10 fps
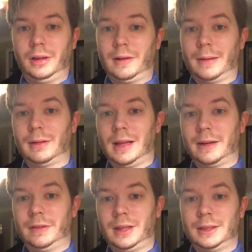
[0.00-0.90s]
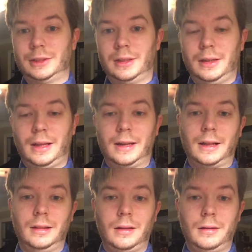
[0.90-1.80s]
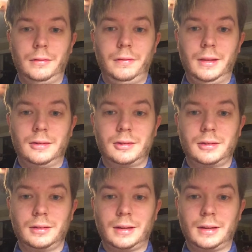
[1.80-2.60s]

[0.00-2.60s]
it grabs a lot of attention, and I love this